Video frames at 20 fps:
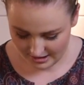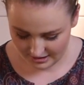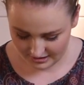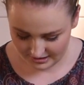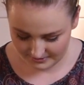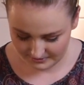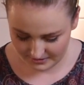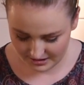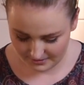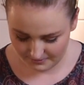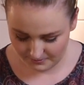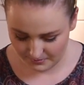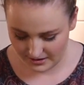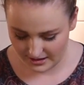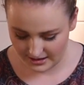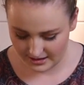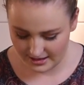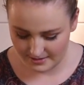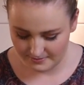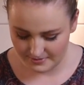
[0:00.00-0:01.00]
So I'm going to
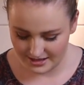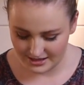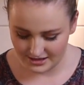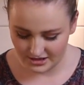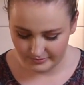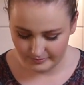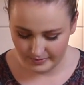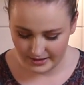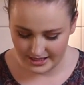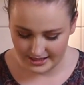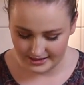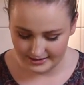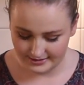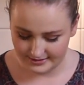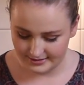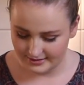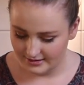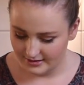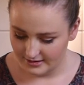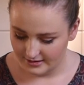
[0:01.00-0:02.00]
pick up each
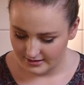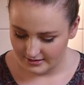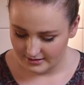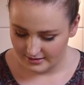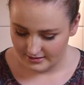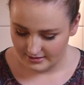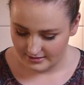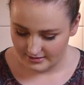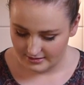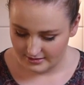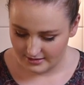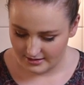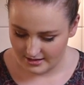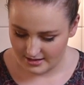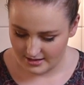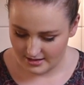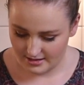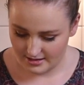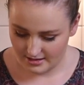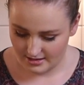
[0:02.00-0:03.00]
piece,
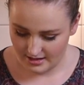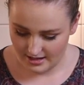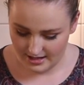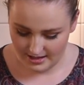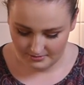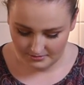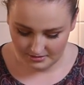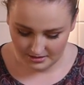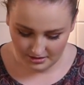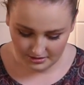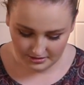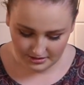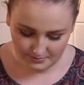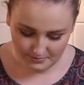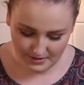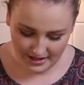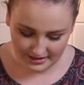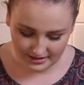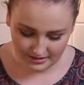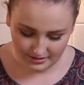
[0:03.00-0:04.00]
and on the
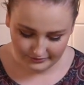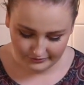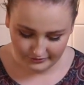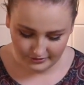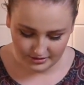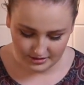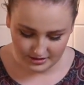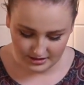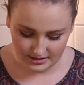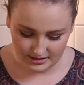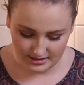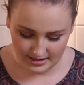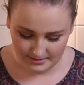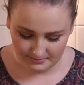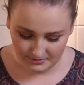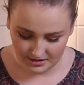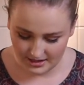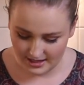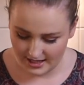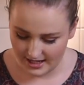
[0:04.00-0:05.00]
back of the fondant
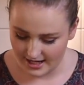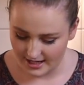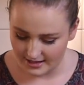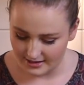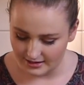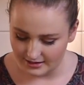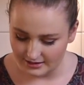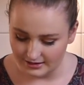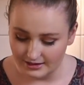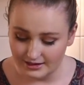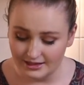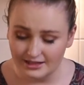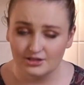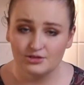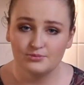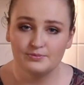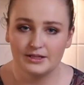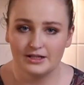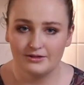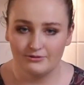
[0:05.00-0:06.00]
I'm going to add a
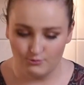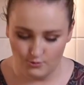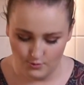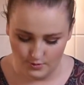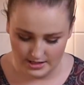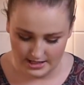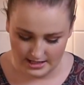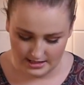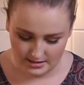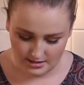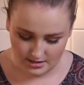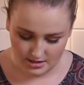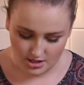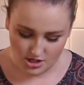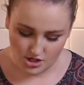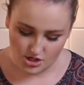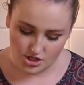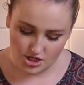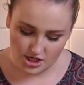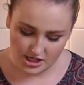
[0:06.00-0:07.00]
little bit of water.
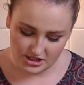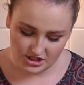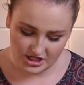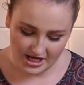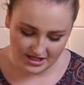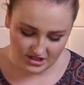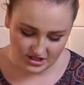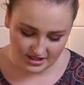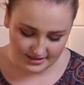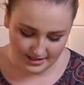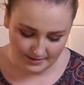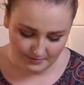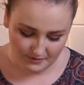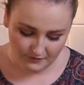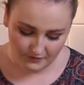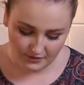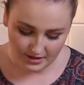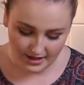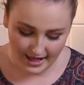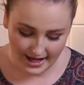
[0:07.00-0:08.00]
You can change this up
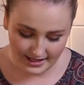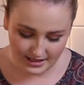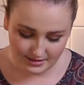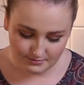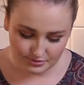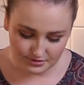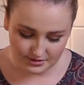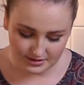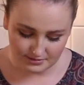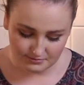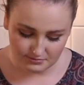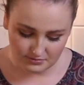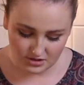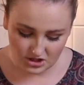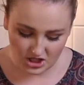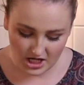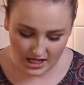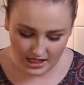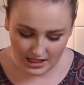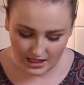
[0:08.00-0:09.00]
if you like and put some
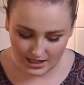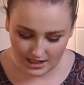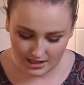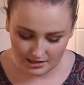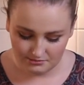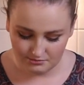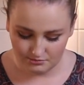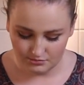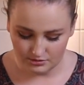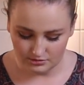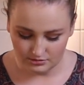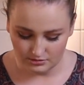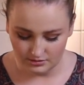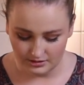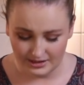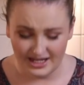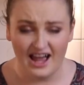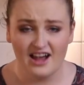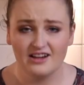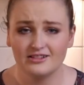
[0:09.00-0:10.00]
jam or
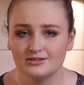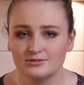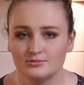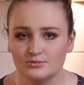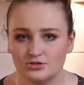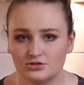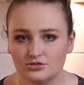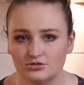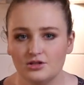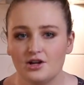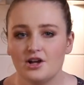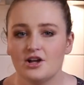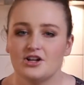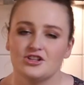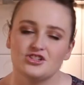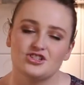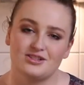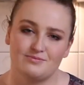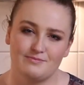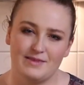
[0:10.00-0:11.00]
caramel.
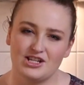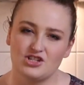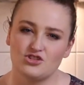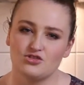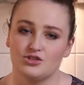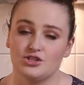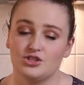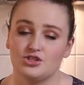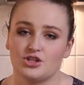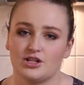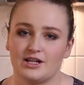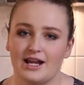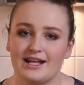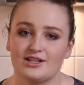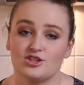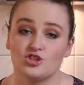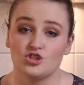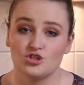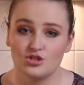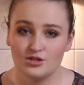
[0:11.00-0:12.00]
Just make sure you don't
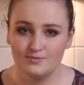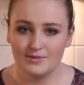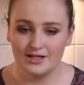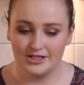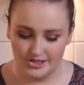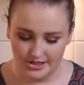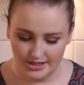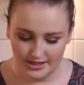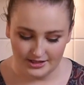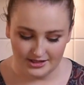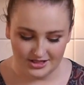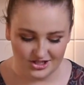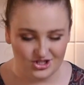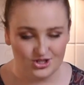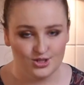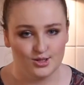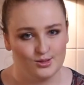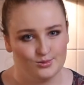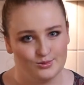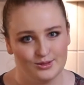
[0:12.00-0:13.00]
add too much here because
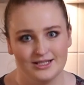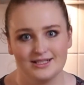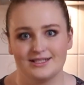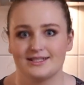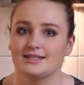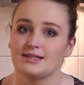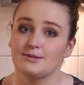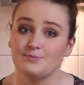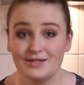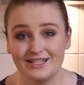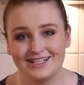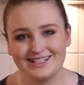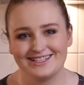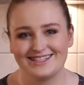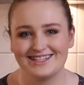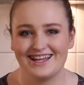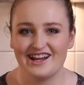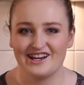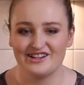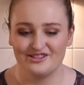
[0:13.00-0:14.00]
you don't want it slipping and
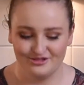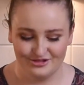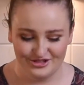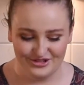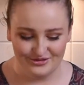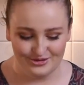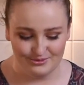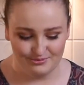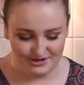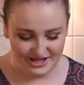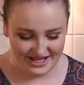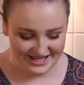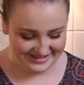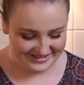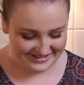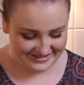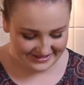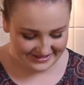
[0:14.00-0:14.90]
sliding all over the place.